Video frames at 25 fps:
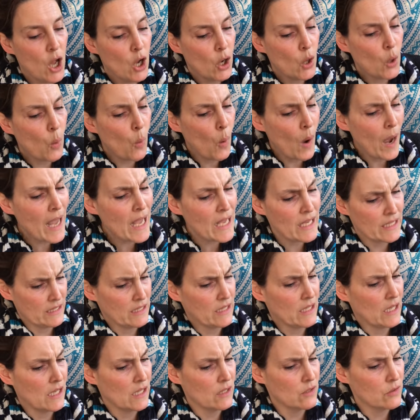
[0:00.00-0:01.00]
"Quiet,
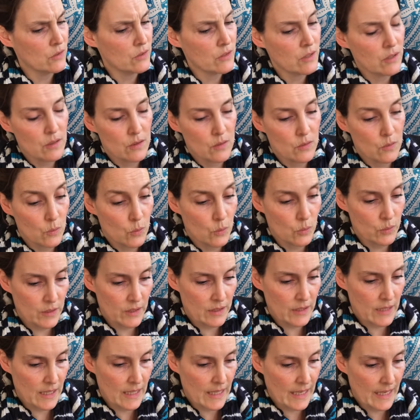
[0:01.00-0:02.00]
girls,"
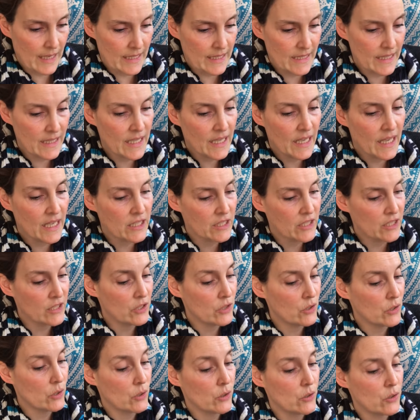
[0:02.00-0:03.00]
ordered the lady as she
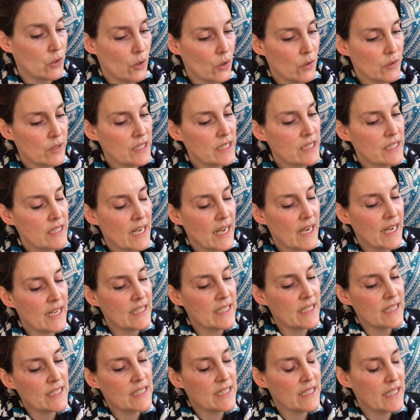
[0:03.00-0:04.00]
stood on the
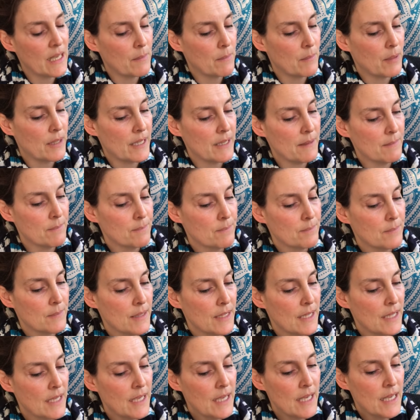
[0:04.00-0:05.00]
stage at assembly.
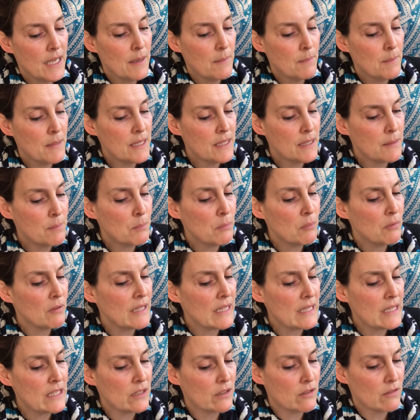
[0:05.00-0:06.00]
Miss
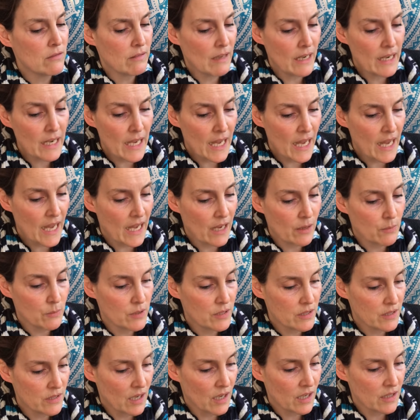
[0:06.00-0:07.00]
Prigg's grey hair
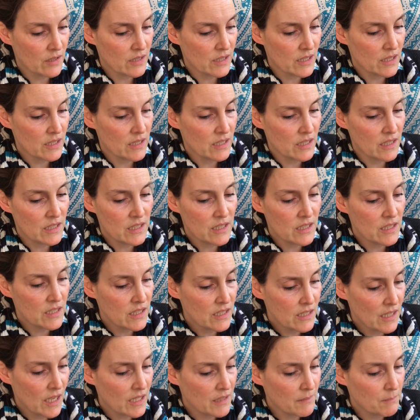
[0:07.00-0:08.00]
was starred in
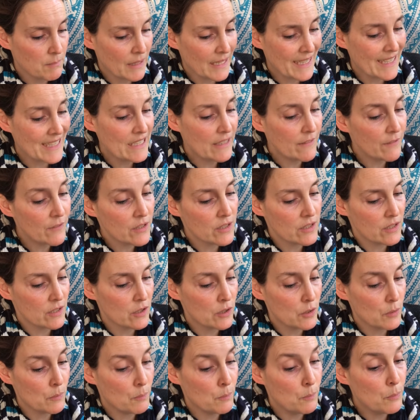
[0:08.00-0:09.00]
a
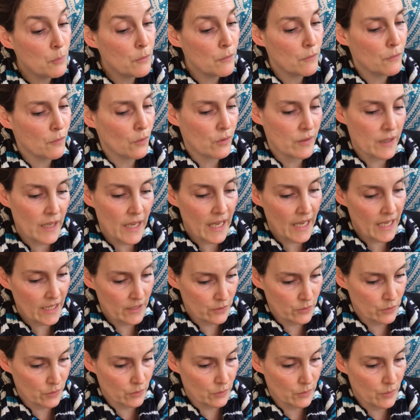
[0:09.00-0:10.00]
magnificent bouffant
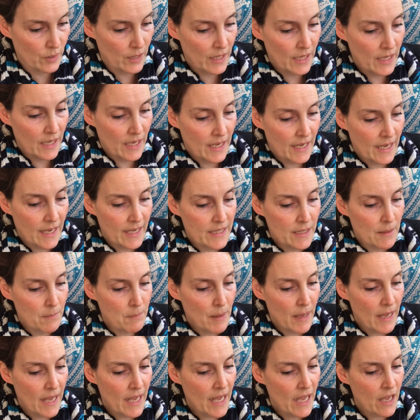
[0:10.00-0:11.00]
hairdo, and a
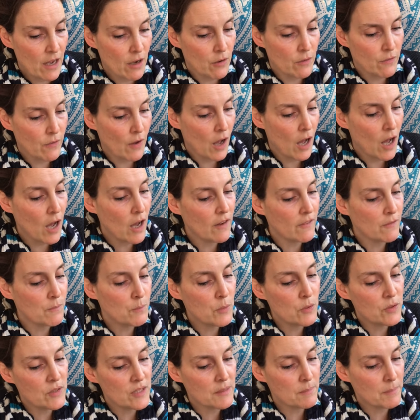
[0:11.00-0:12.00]
pair of
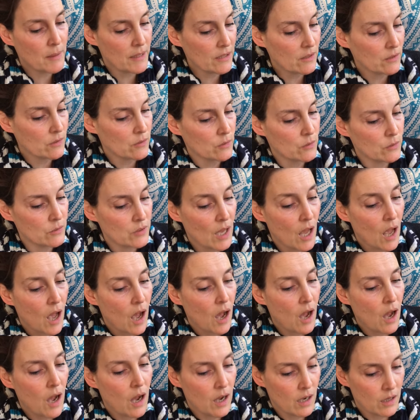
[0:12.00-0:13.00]
half-moon spectacles
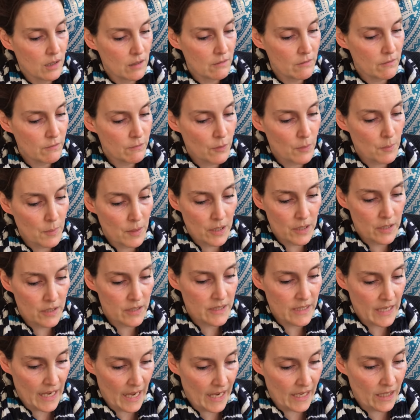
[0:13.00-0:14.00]
hung from her
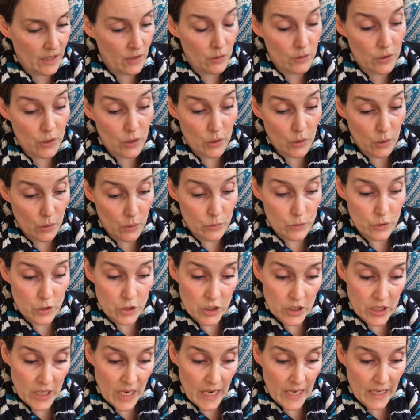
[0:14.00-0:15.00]
neck on a gold
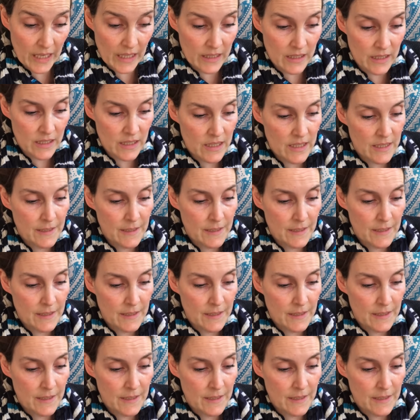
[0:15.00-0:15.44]
chain.